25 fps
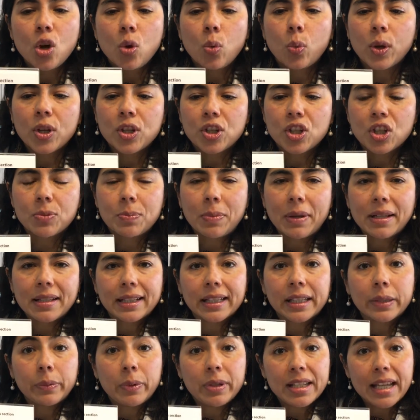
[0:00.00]
which is
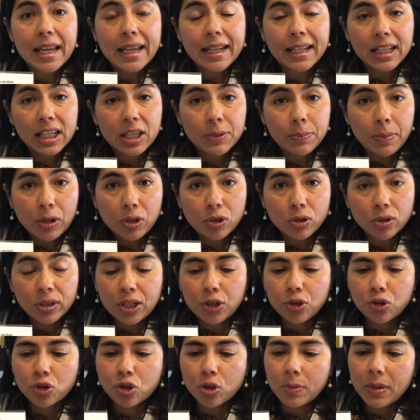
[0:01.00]
basically we take a special
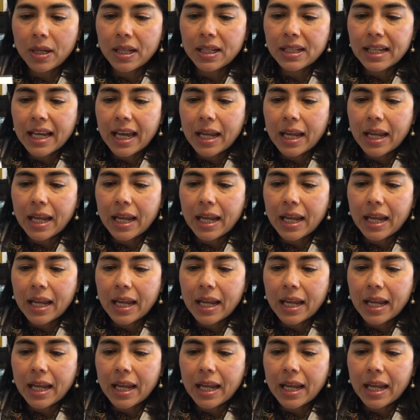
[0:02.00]
instrument